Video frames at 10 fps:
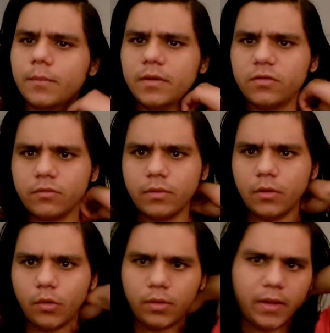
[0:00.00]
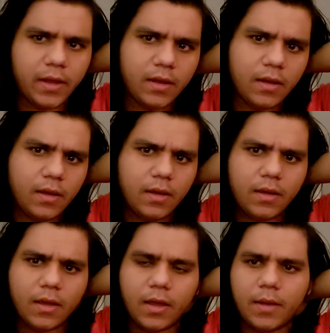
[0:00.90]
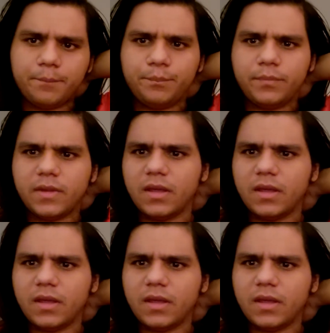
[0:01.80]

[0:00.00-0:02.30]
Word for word: mystery or like um,